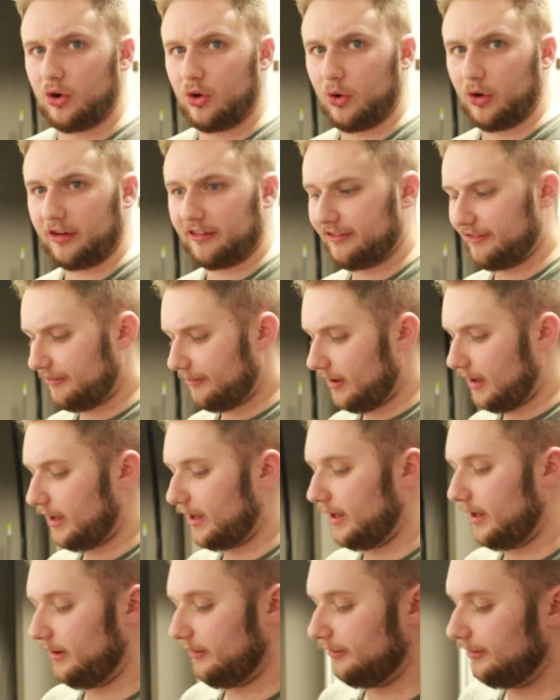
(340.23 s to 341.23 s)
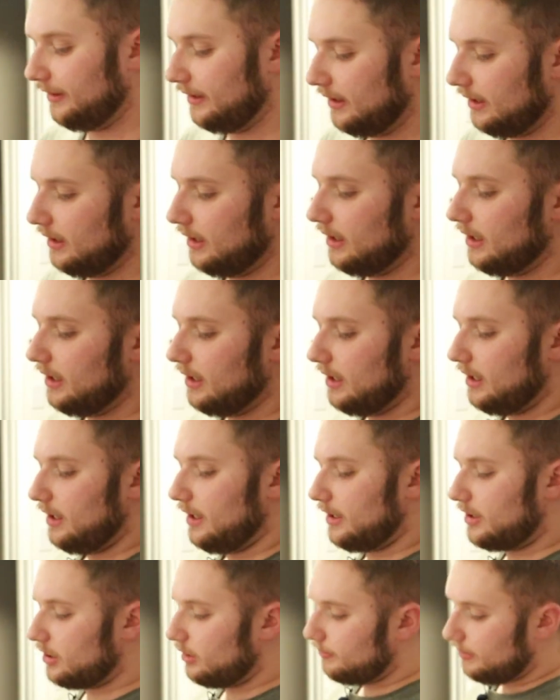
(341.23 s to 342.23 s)
or 5.
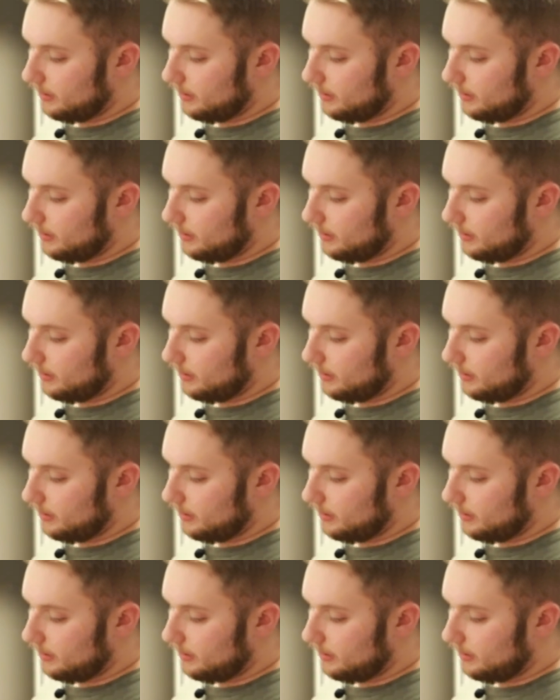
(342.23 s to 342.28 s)
It could